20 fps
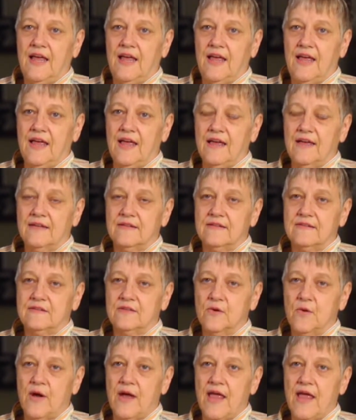And
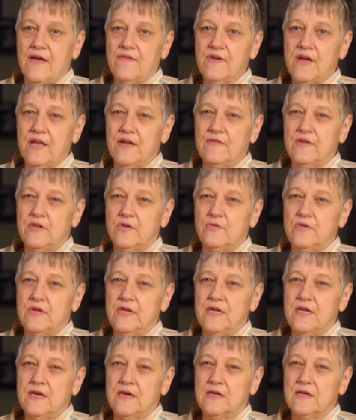so I have kind of a
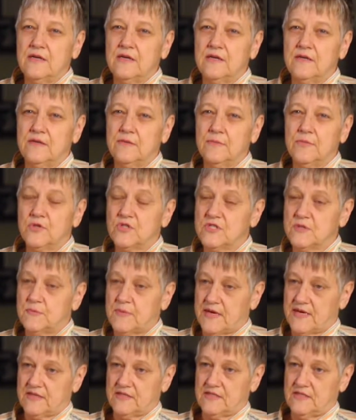unique
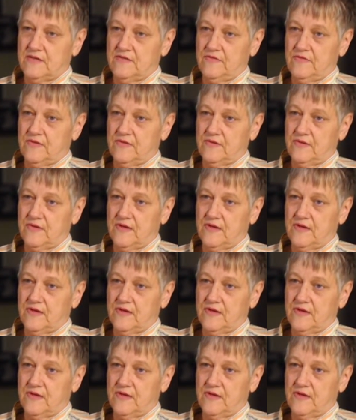perspective